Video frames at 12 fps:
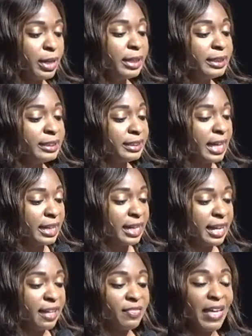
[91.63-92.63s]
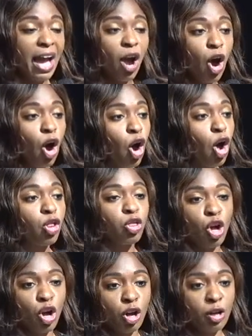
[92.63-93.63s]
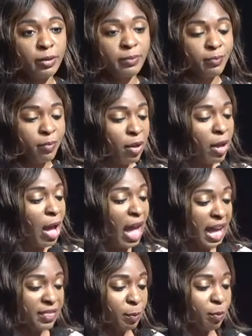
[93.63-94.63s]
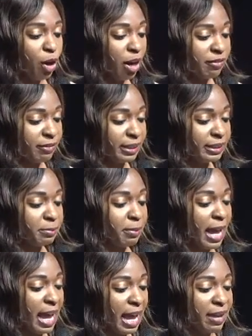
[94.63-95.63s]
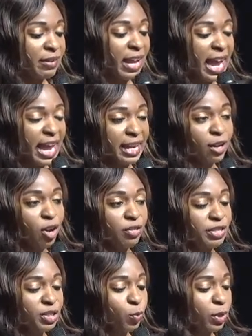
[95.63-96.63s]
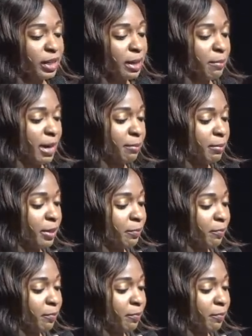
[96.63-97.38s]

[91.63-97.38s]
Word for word: stating that all law and the prophets have hang on this one commandment.